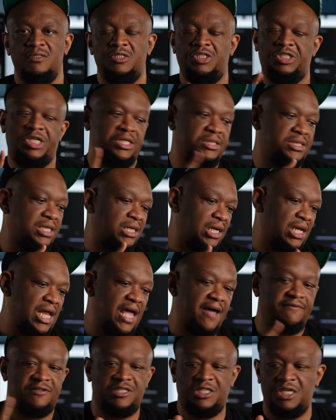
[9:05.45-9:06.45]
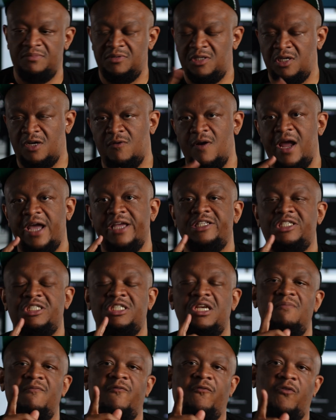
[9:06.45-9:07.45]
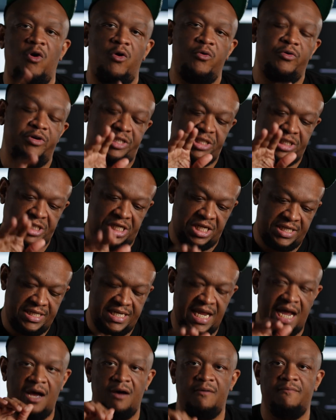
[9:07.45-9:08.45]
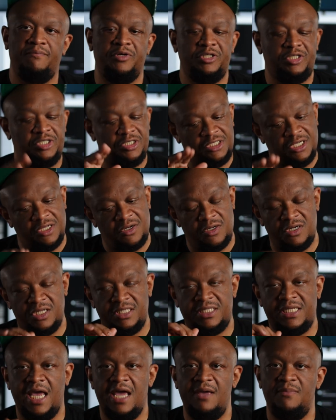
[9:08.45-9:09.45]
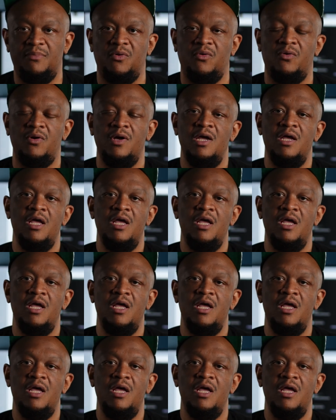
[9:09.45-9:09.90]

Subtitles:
chin to the left, chin to the right, chin forward, chin down, put your chin on the table.